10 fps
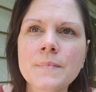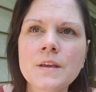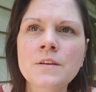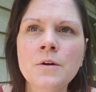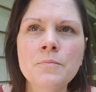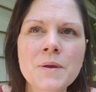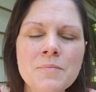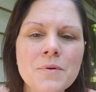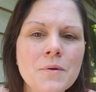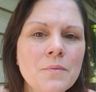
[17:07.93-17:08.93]
You know,
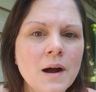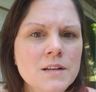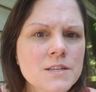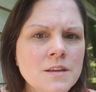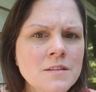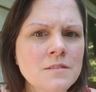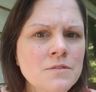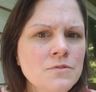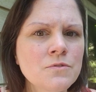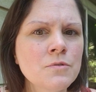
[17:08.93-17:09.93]
people are watching
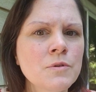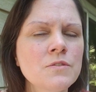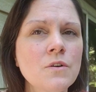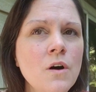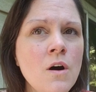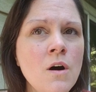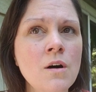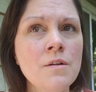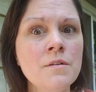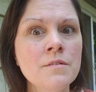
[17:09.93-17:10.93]
those groomers
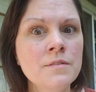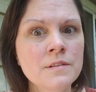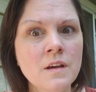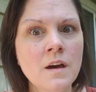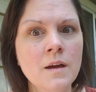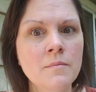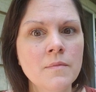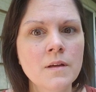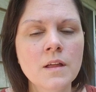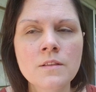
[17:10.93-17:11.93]
all the time.
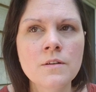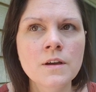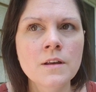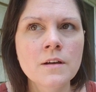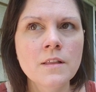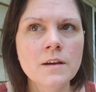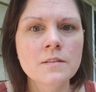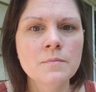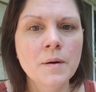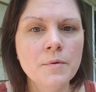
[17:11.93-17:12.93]
They're in a
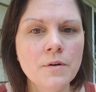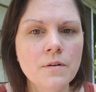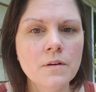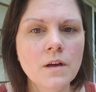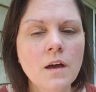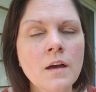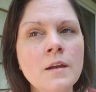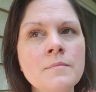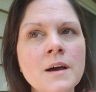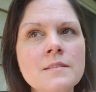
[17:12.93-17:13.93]
glass bubble.
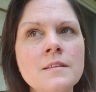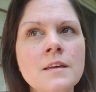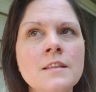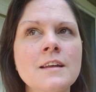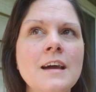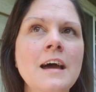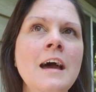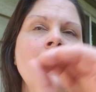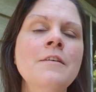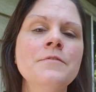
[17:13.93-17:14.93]
And I'm not saying that
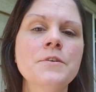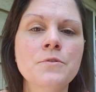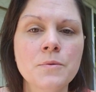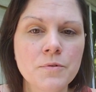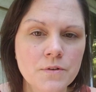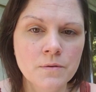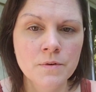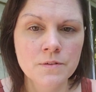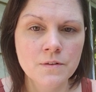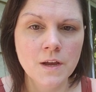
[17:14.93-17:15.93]
every corporate
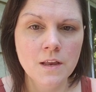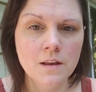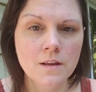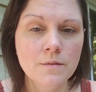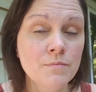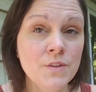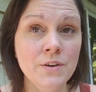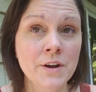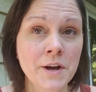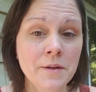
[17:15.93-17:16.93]
groomer is great. They're
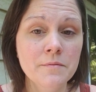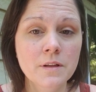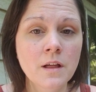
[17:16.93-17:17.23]
not.